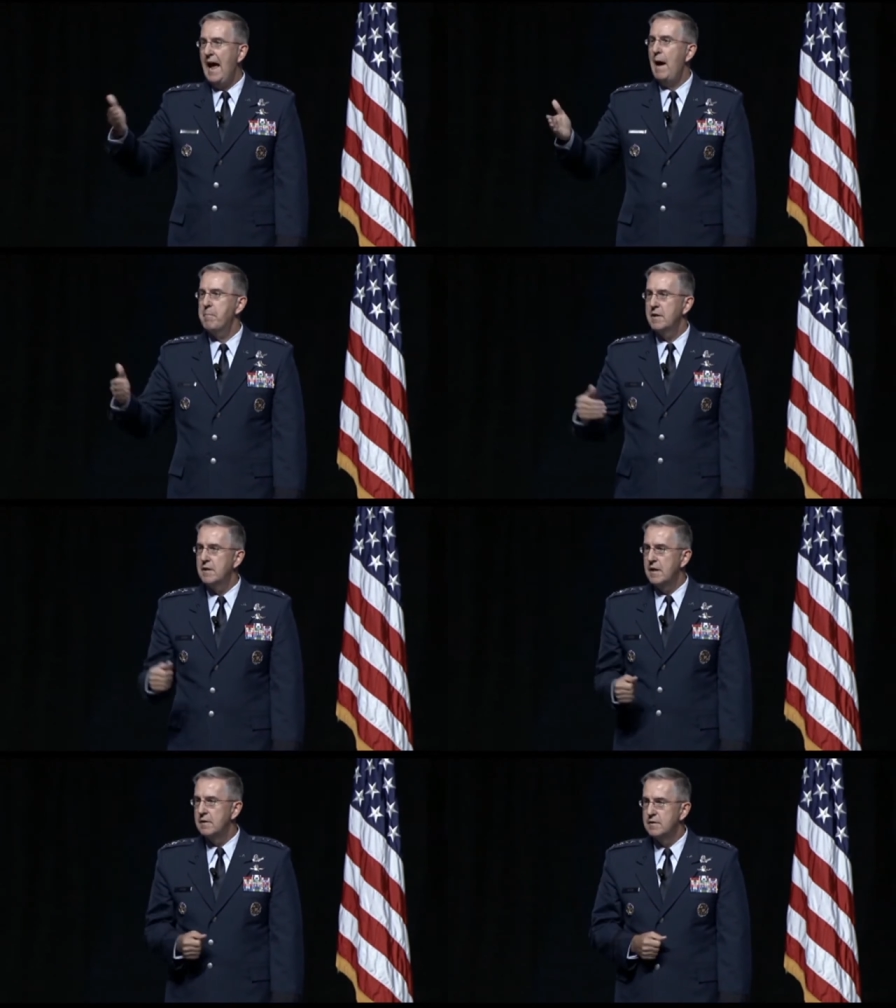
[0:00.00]
that
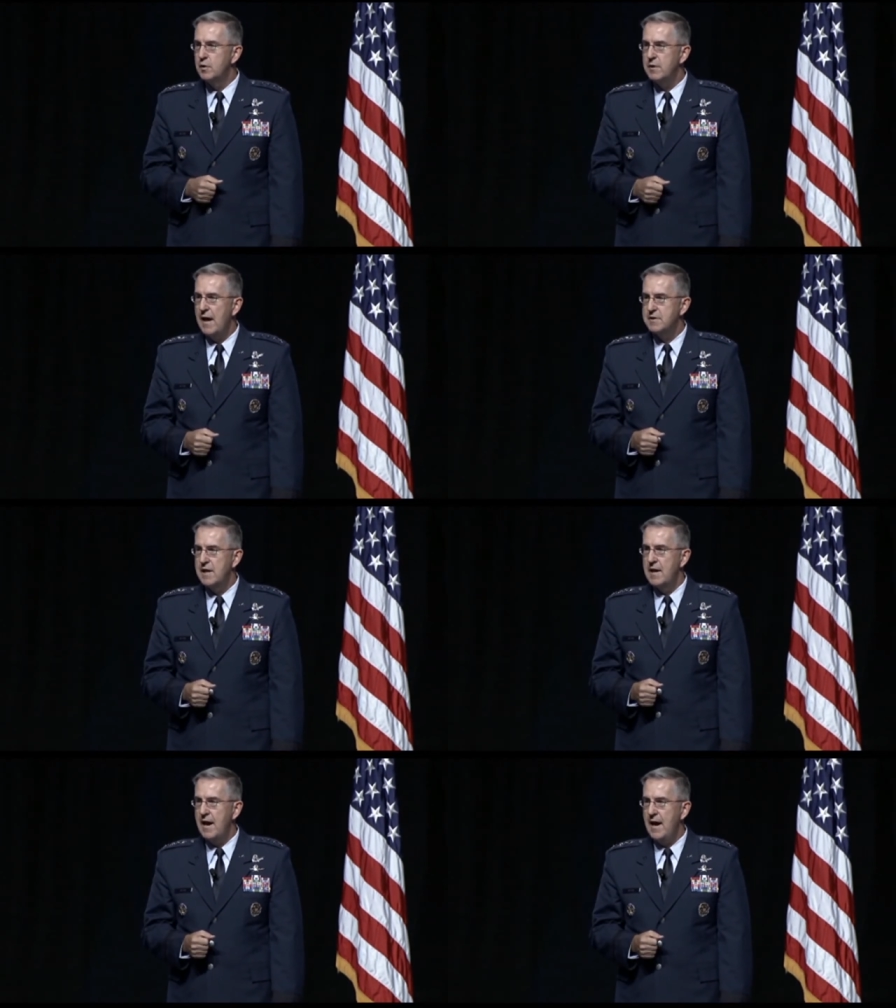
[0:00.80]
happened in
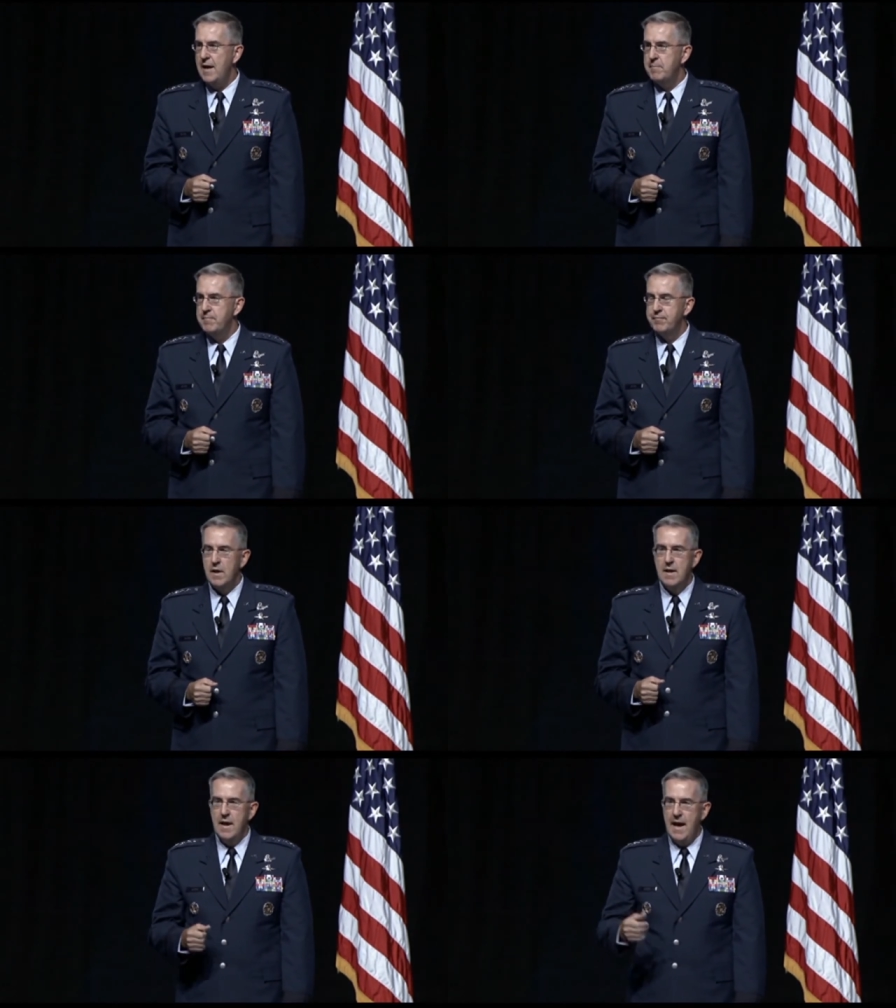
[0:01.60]
2009.